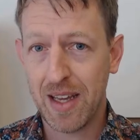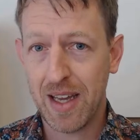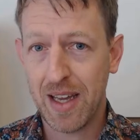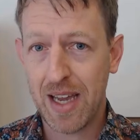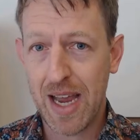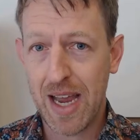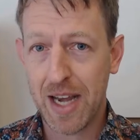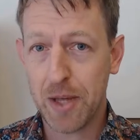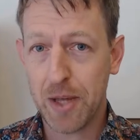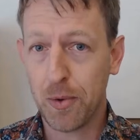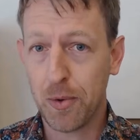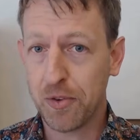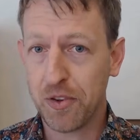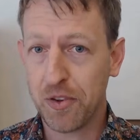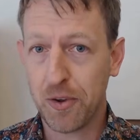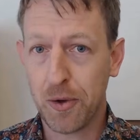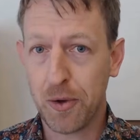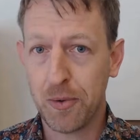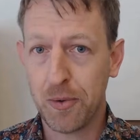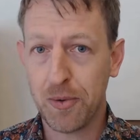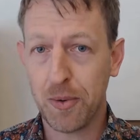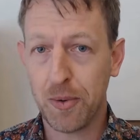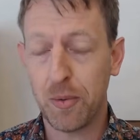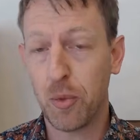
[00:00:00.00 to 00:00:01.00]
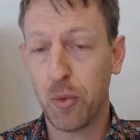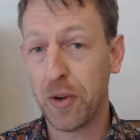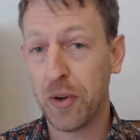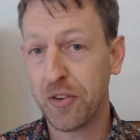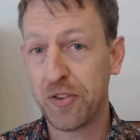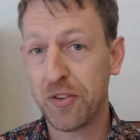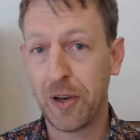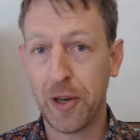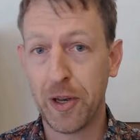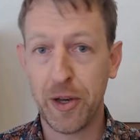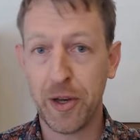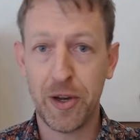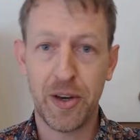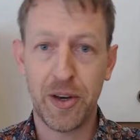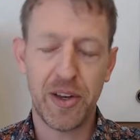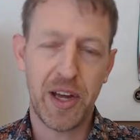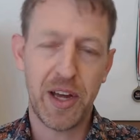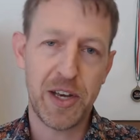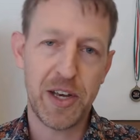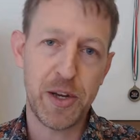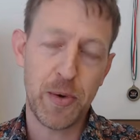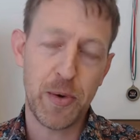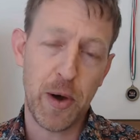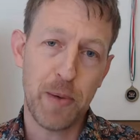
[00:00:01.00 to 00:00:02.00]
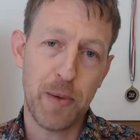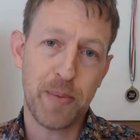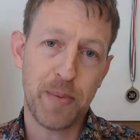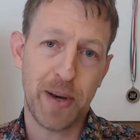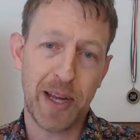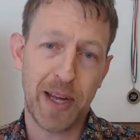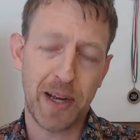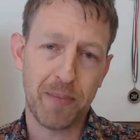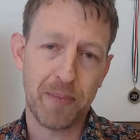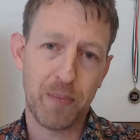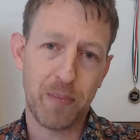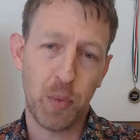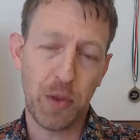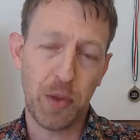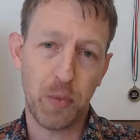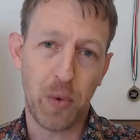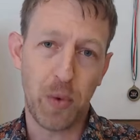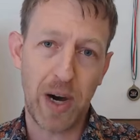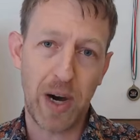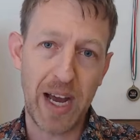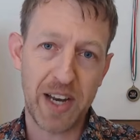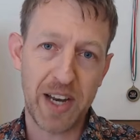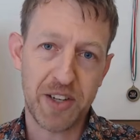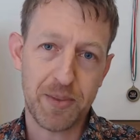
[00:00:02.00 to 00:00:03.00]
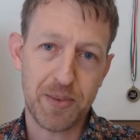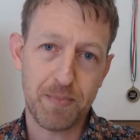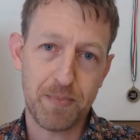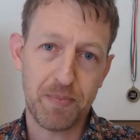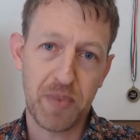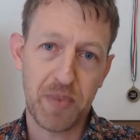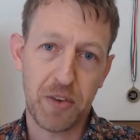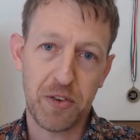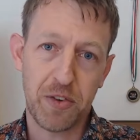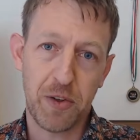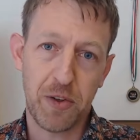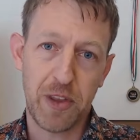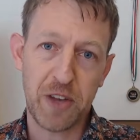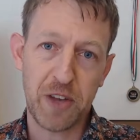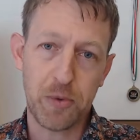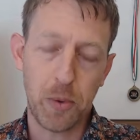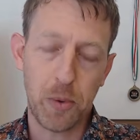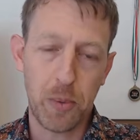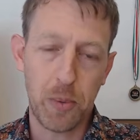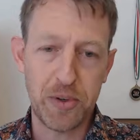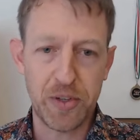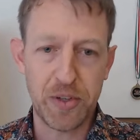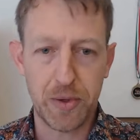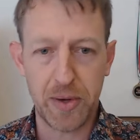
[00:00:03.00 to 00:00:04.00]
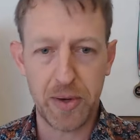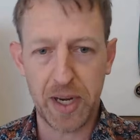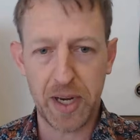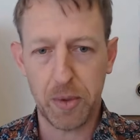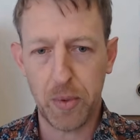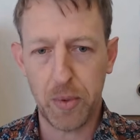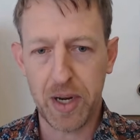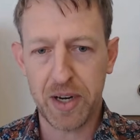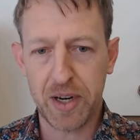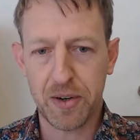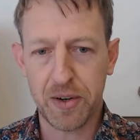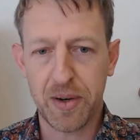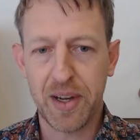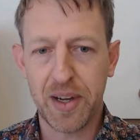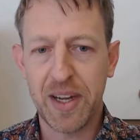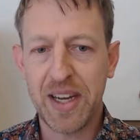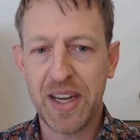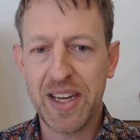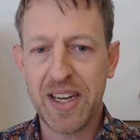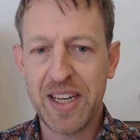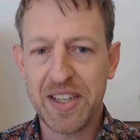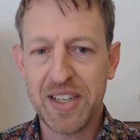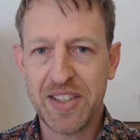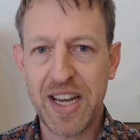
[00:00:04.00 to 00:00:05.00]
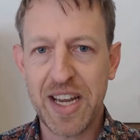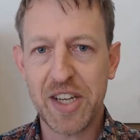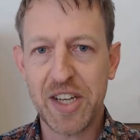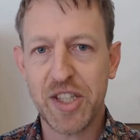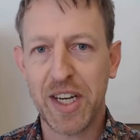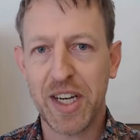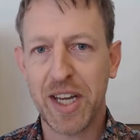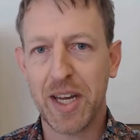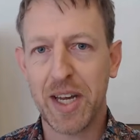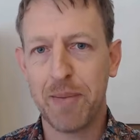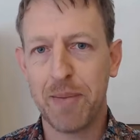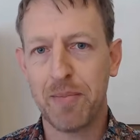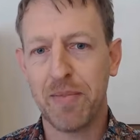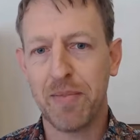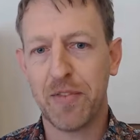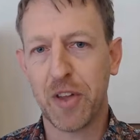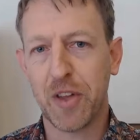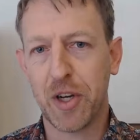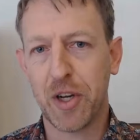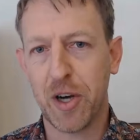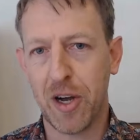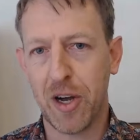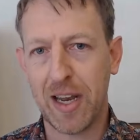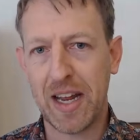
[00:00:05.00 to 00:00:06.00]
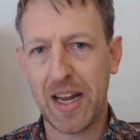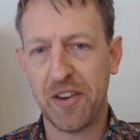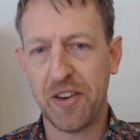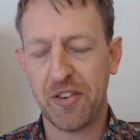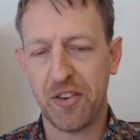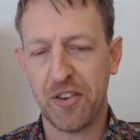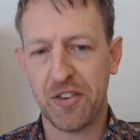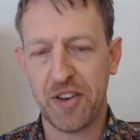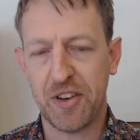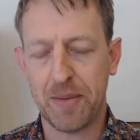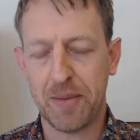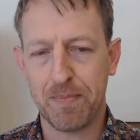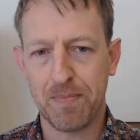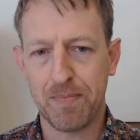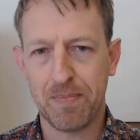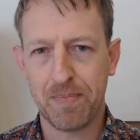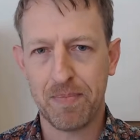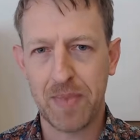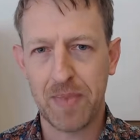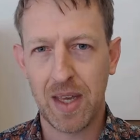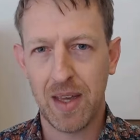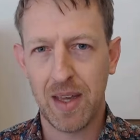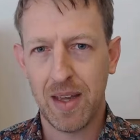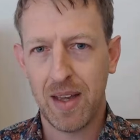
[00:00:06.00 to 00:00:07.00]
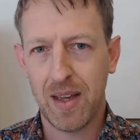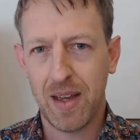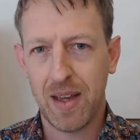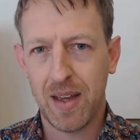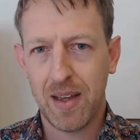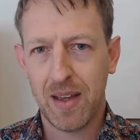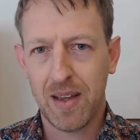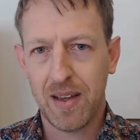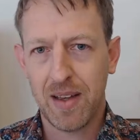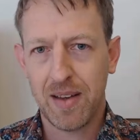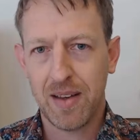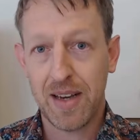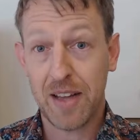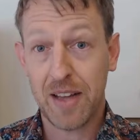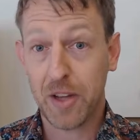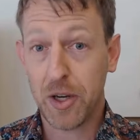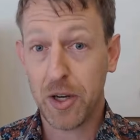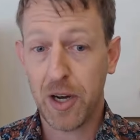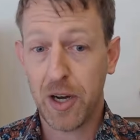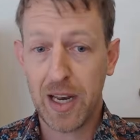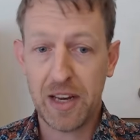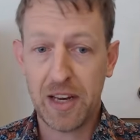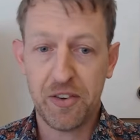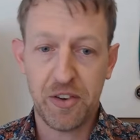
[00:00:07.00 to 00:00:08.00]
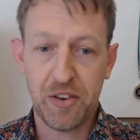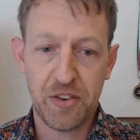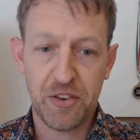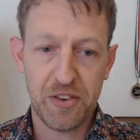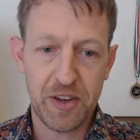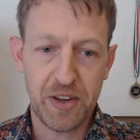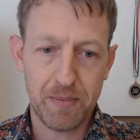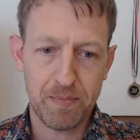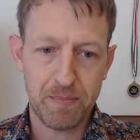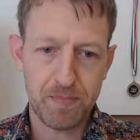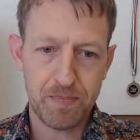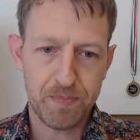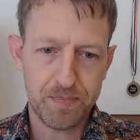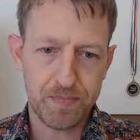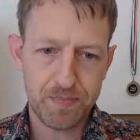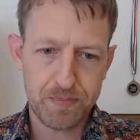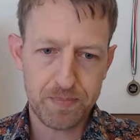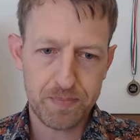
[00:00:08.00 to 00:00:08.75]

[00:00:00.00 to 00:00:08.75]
and he also wants to learn a new opening with white. So that's what we're doing. We're teaching him the Colle system. Now the Colle system